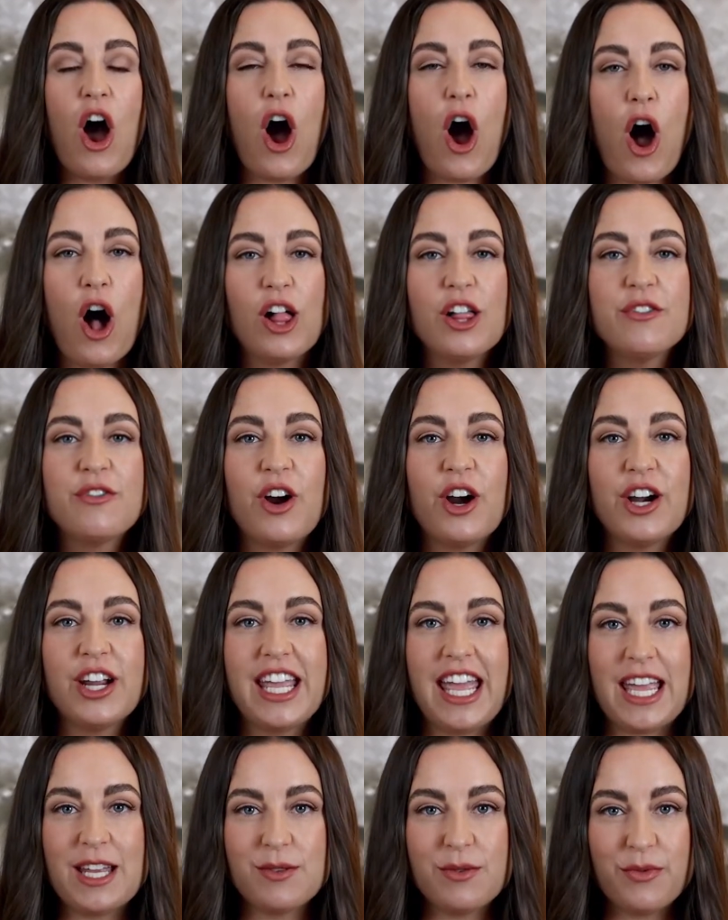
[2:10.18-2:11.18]
All of our
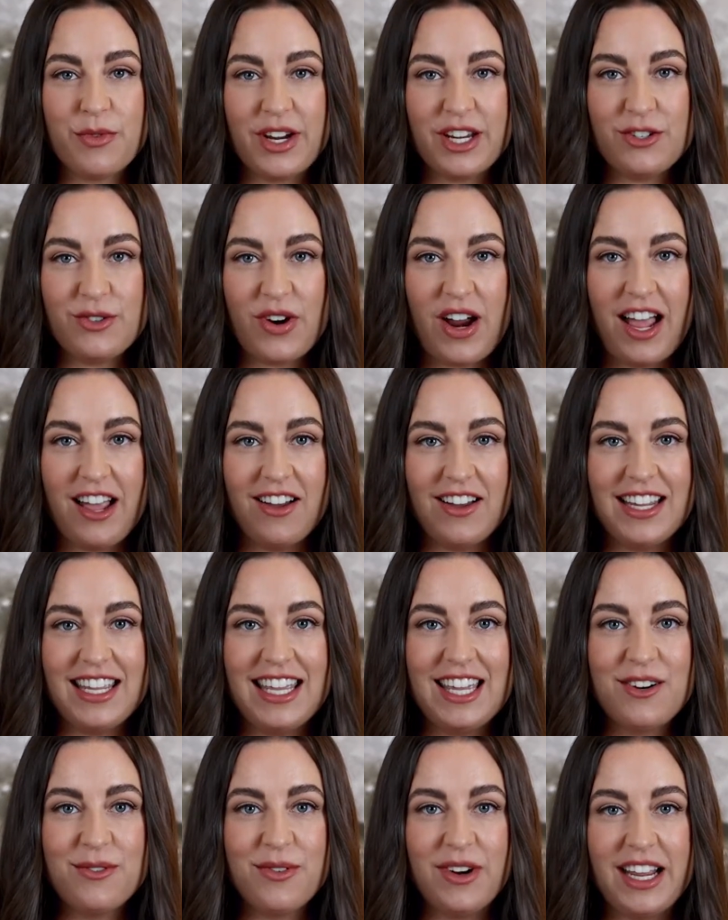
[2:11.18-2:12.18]
engagement ring try-on
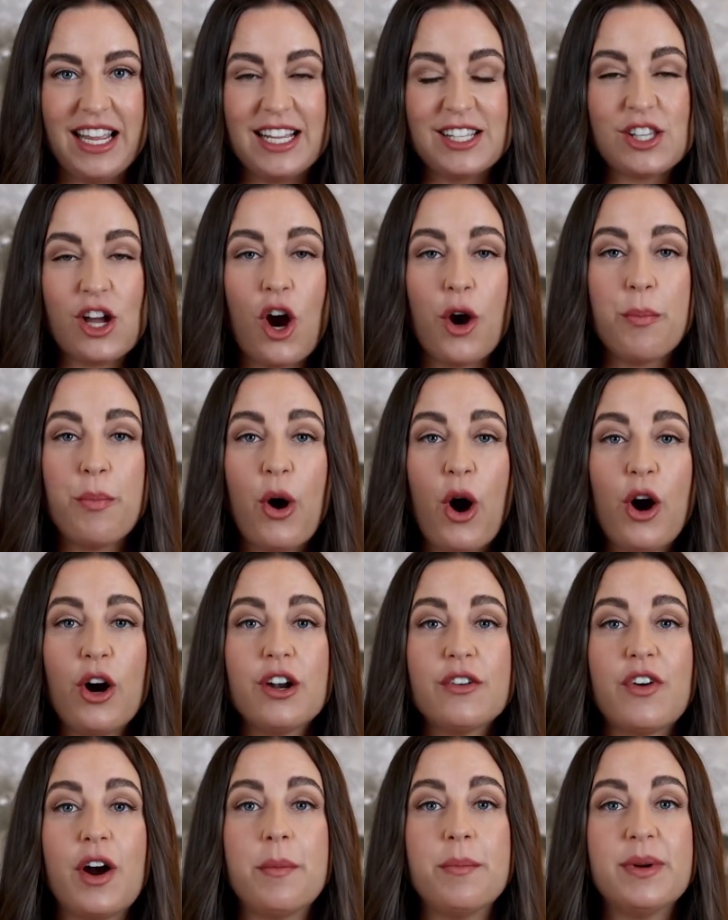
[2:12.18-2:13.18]
kit rings are part
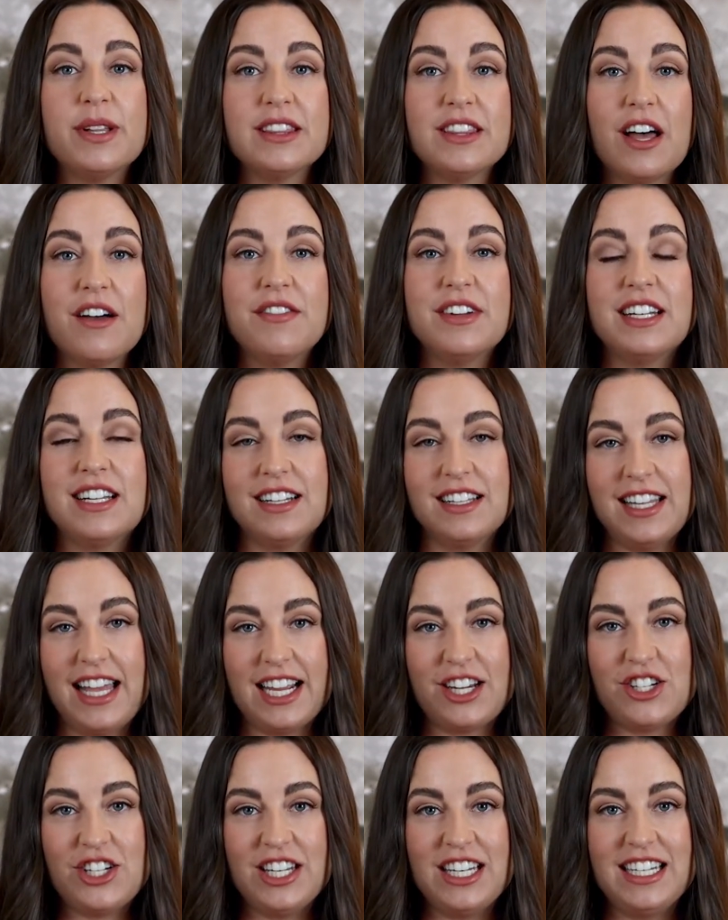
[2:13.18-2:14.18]
of our beloved
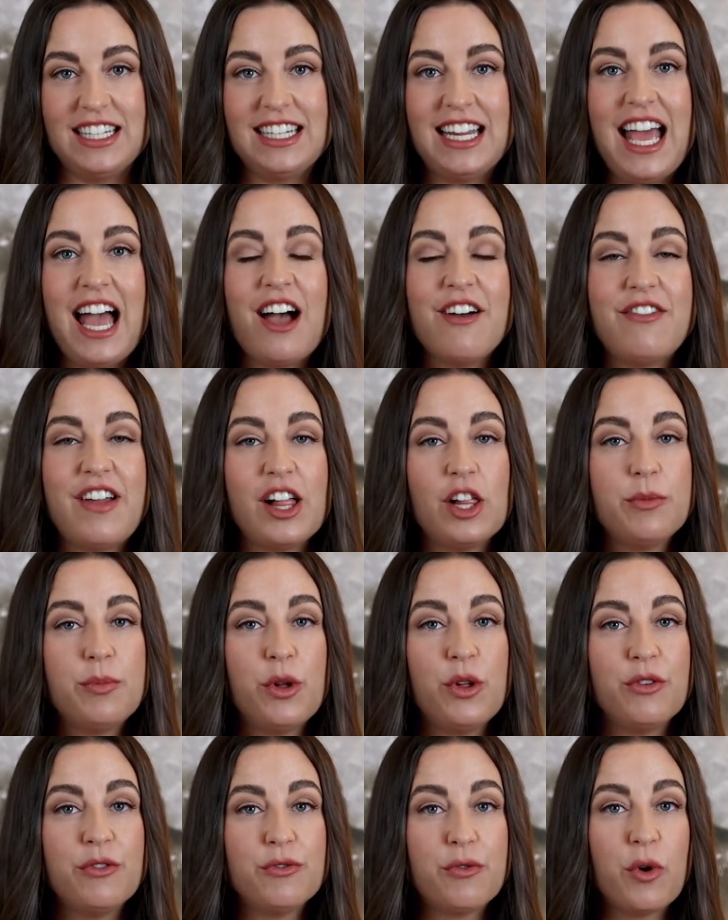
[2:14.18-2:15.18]
collection,
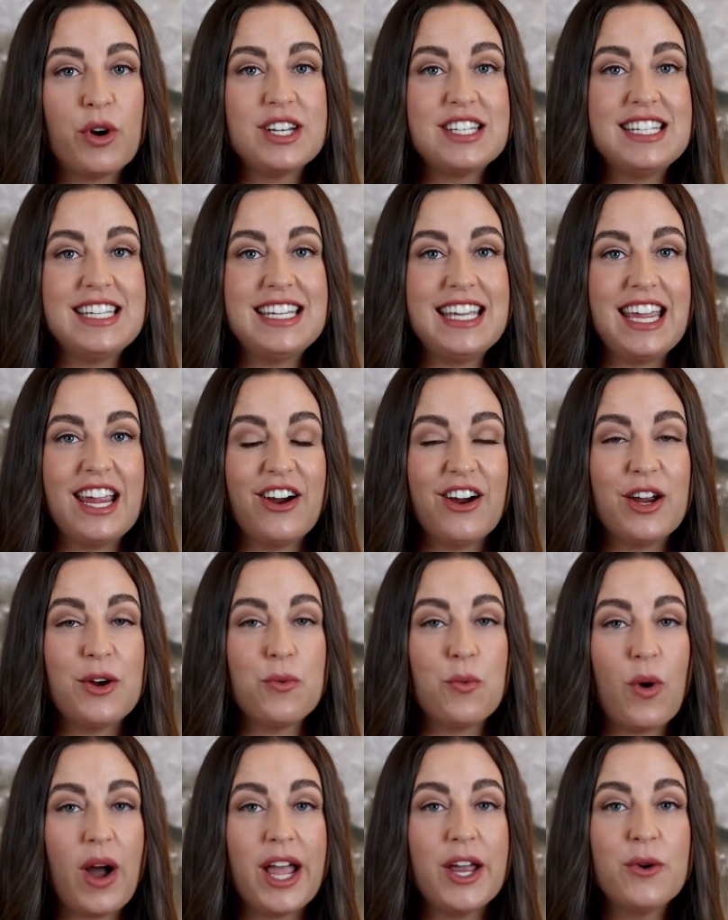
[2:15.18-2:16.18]
available in 14 karat
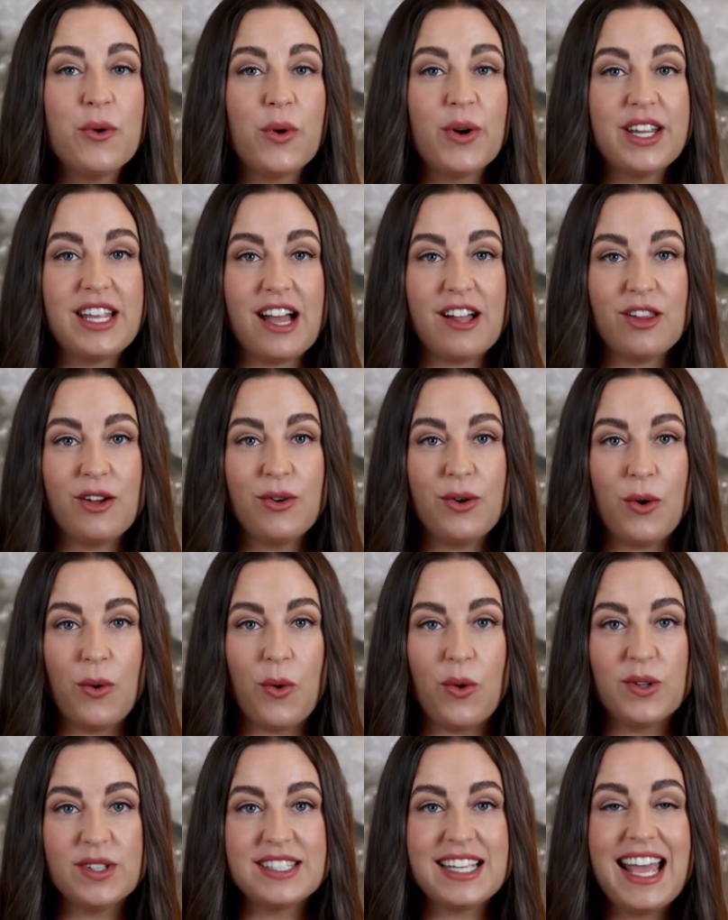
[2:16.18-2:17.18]
white or yellow
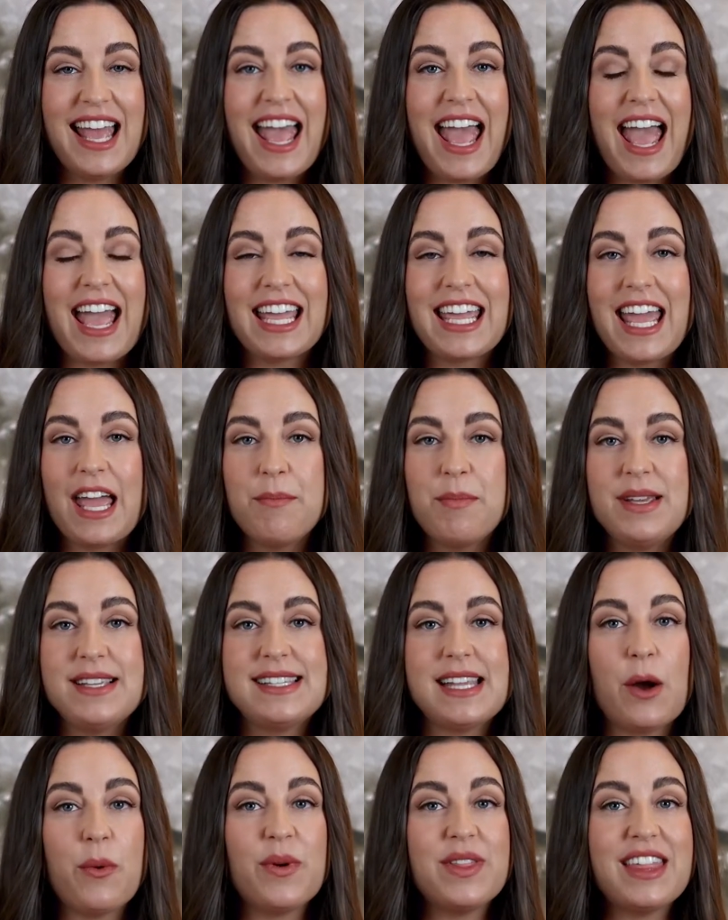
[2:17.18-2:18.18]
gold, and can be
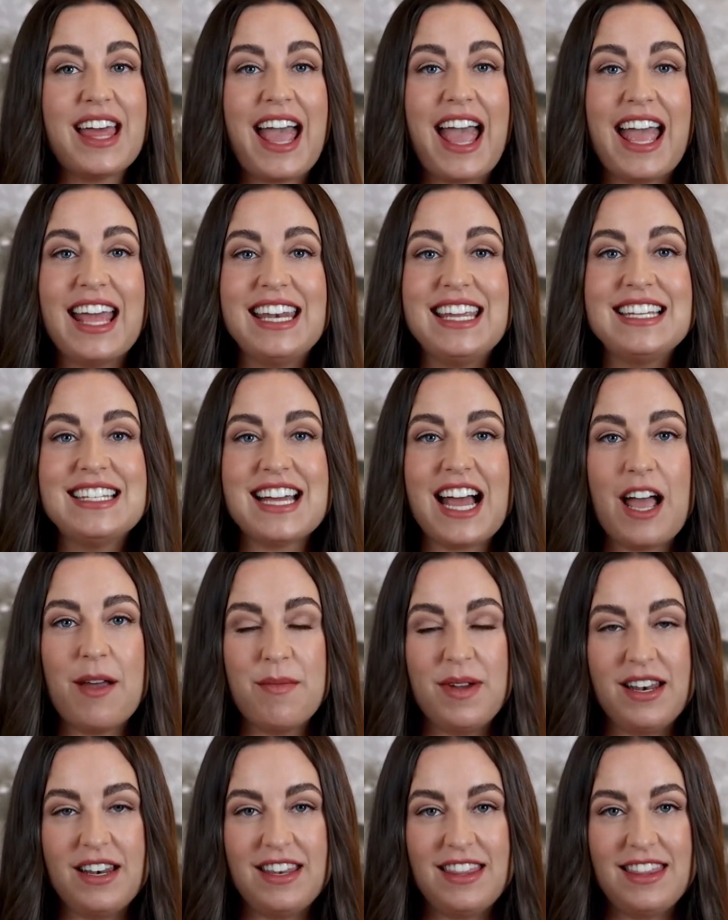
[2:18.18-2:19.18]
set with any
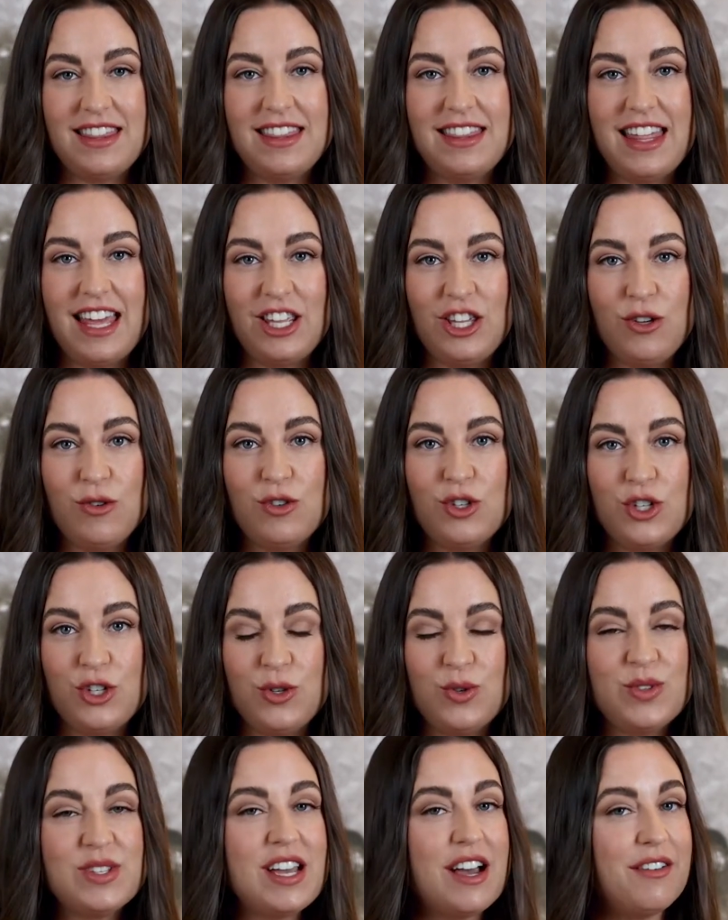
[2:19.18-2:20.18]
diamond that you
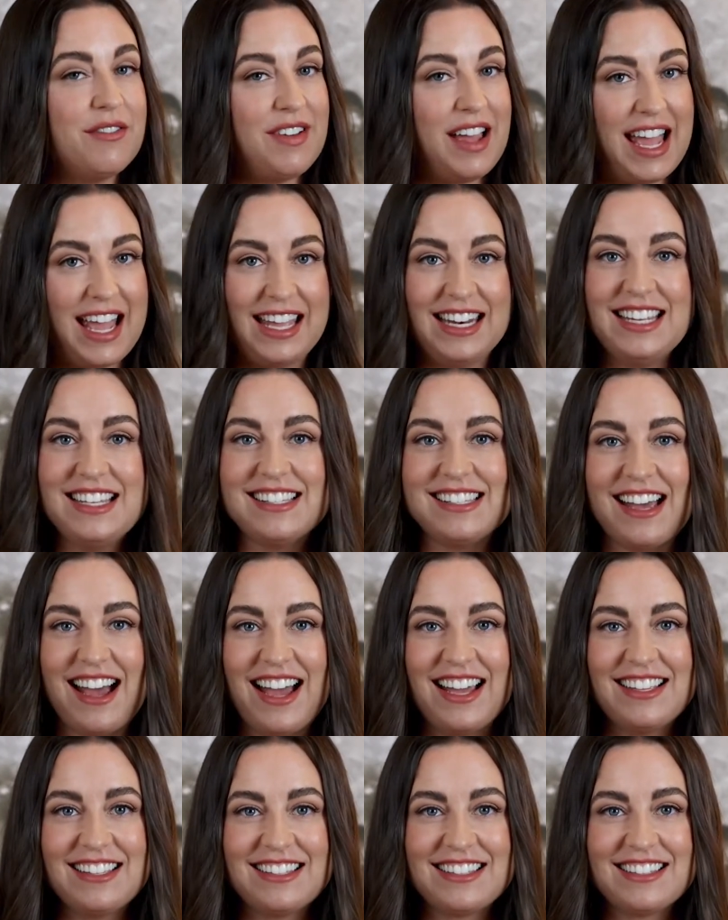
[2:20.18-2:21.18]
choose of any
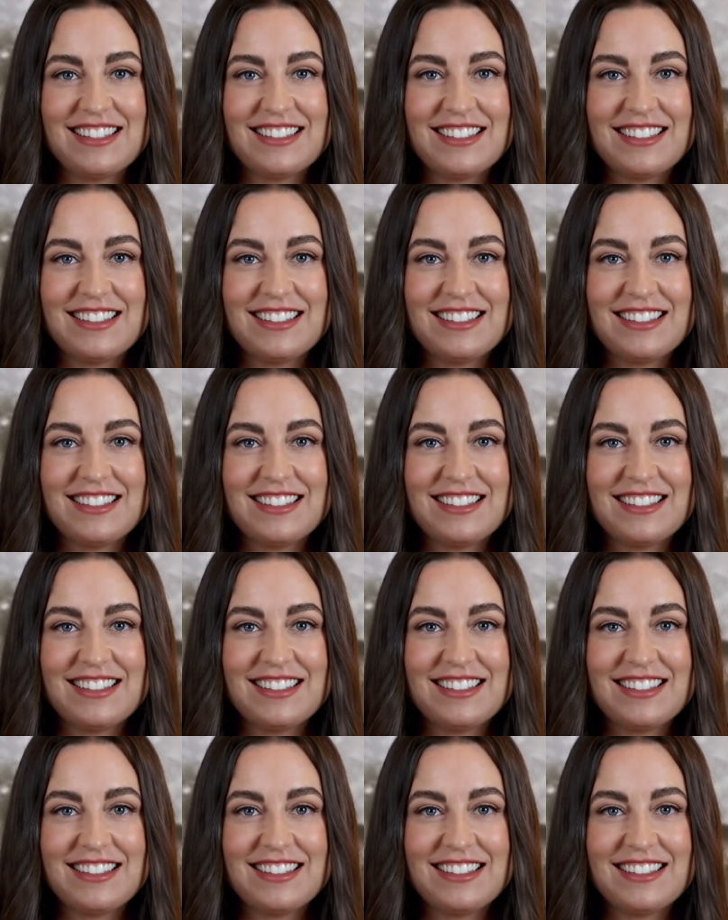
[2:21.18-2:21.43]
size.